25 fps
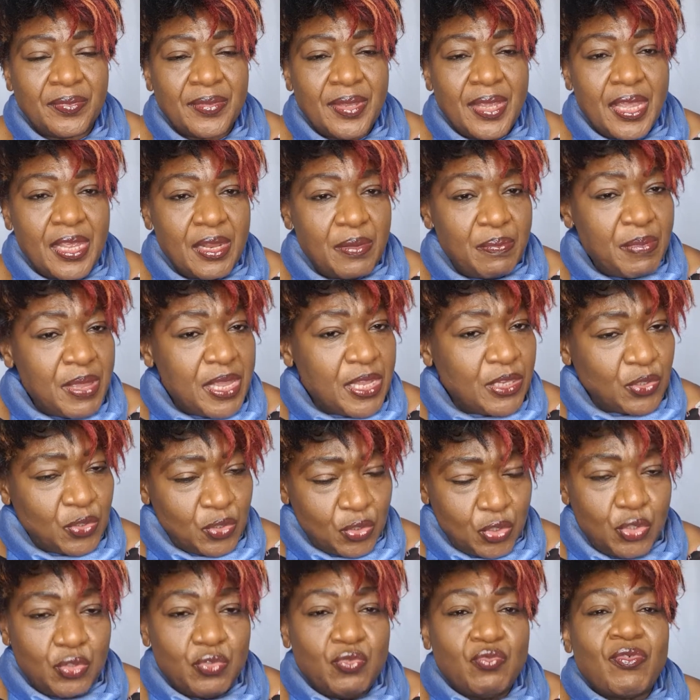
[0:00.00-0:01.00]
It means you
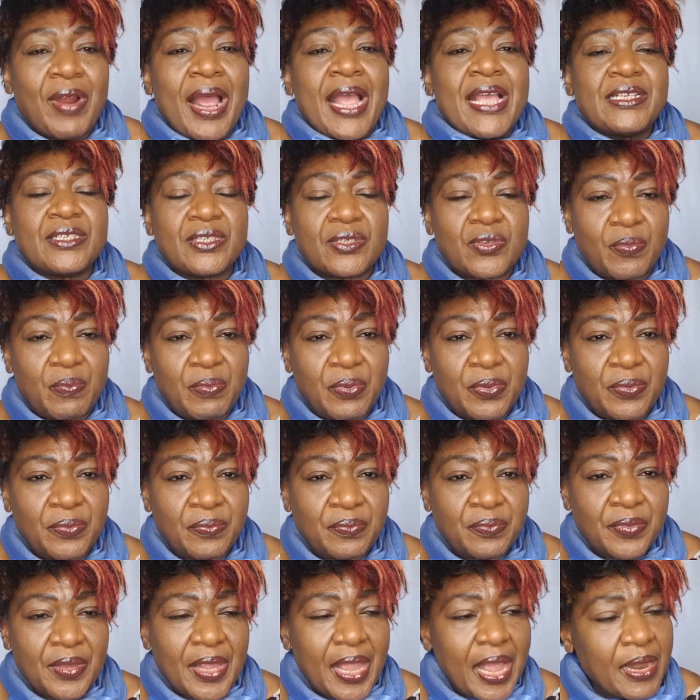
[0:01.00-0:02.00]
should rise up
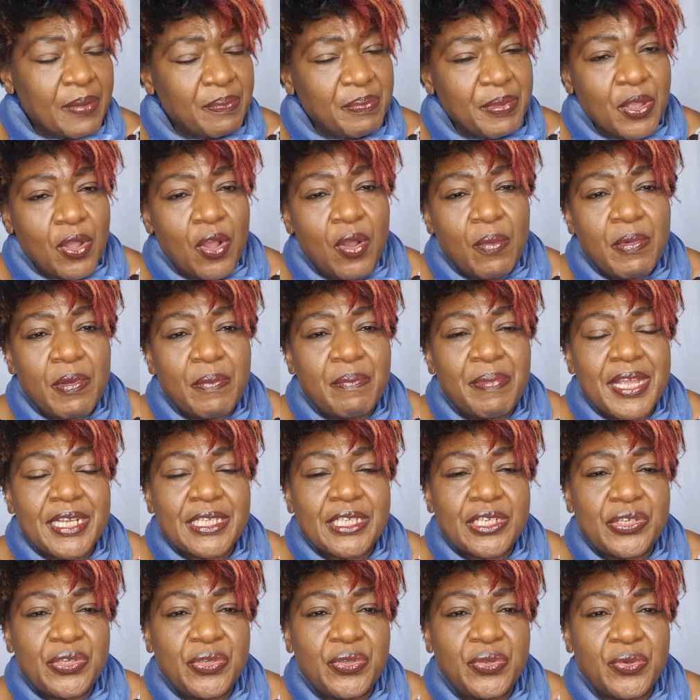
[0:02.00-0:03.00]
and become a
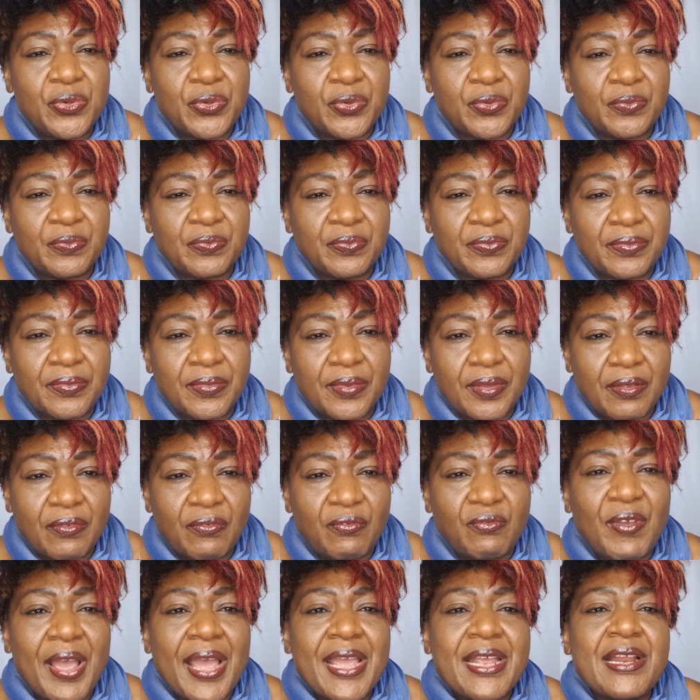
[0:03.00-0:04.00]
better you.
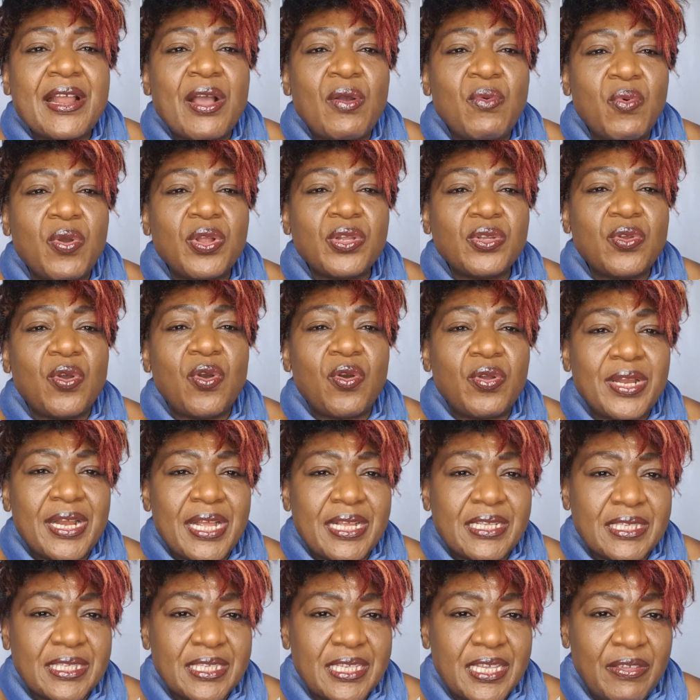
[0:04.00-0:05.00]
Find out what God
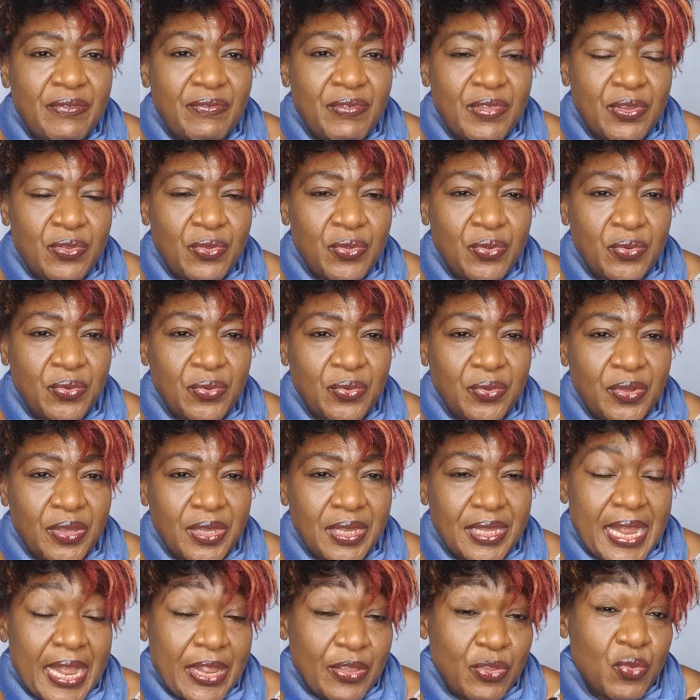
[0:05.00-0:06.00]
has given you,
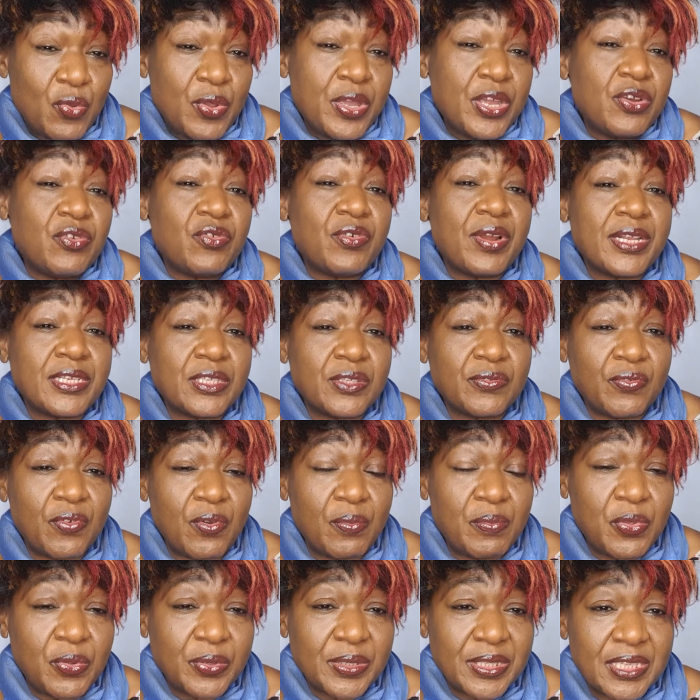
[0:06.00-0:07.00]
that you can
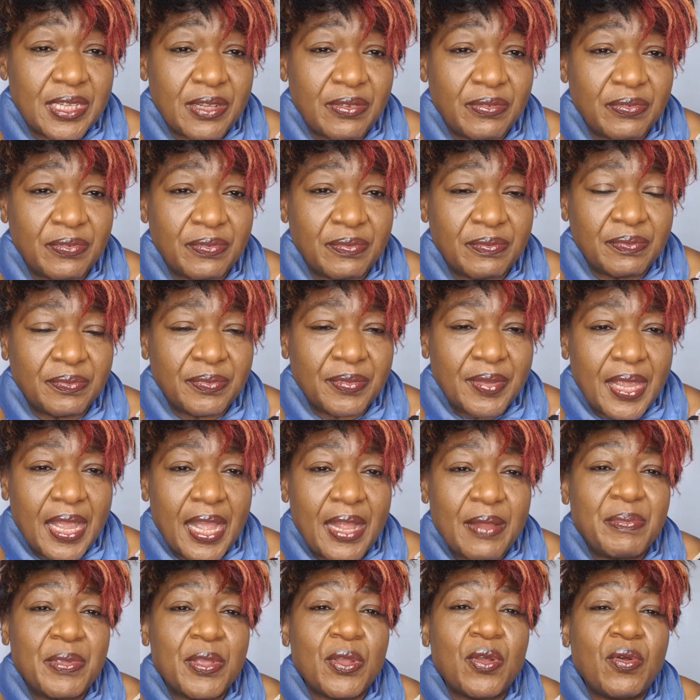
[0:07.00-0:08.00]
transform yourself
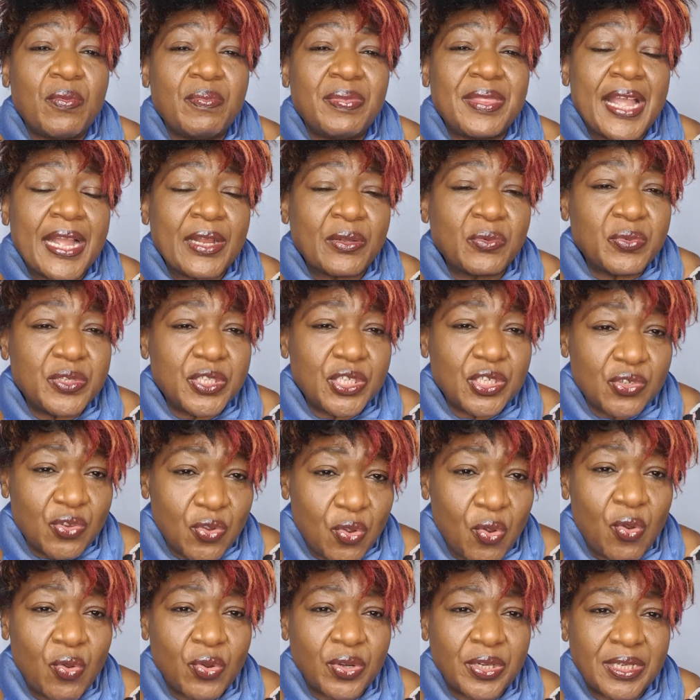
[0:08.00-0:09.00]
and become that which
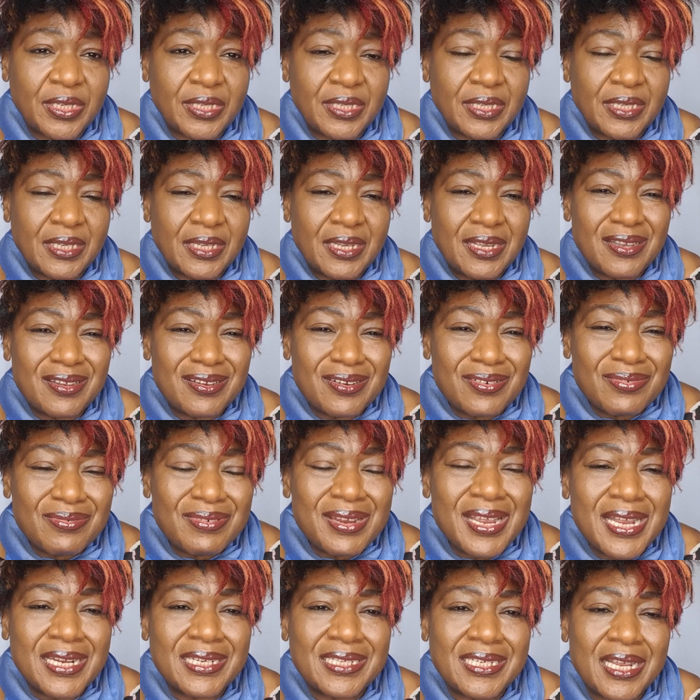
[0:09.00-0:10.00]
God
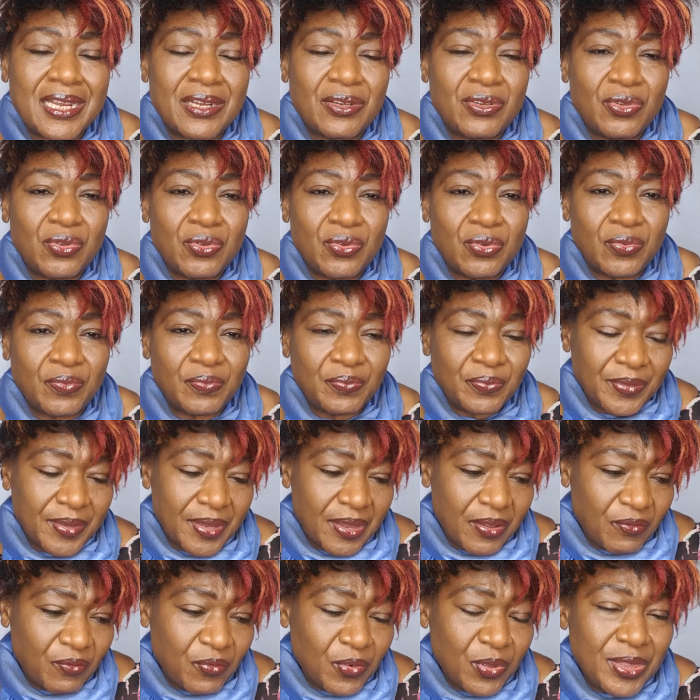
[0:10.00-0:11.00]
created
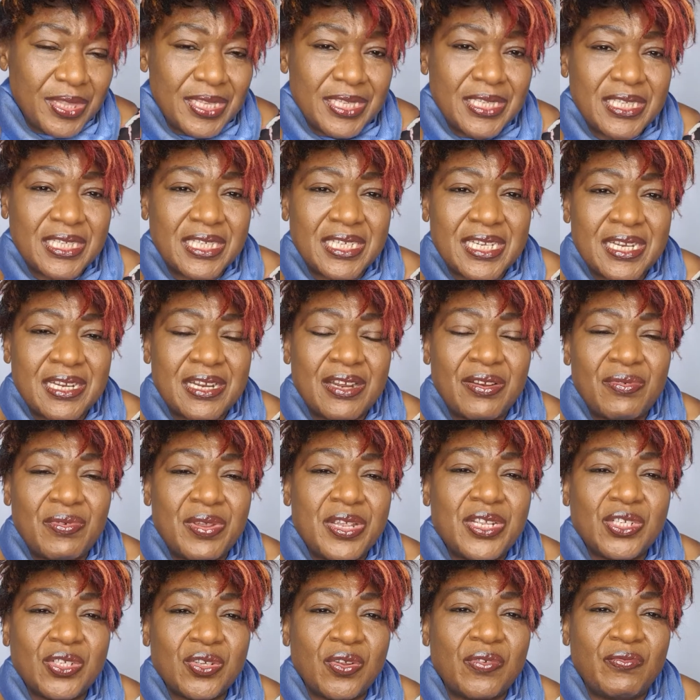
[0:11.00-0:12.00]
you for this
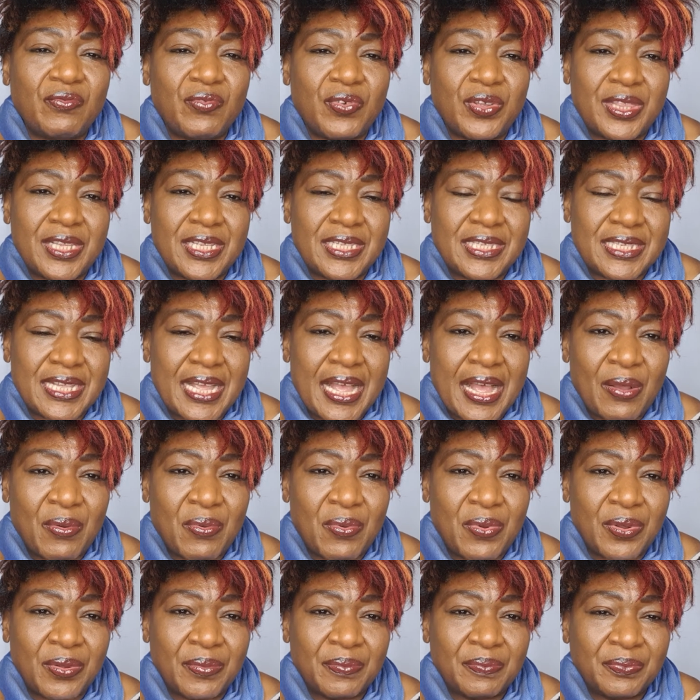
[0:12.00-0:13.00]
generation, for this
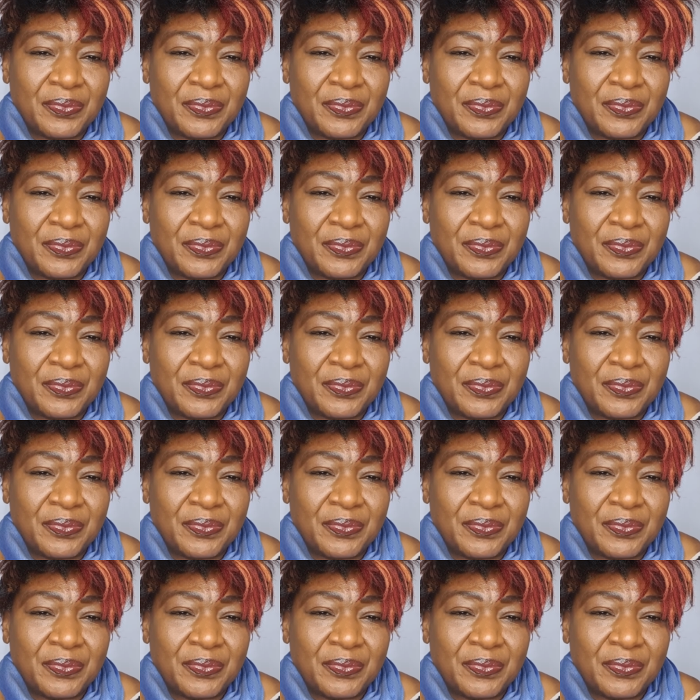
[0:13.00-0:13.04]
hour.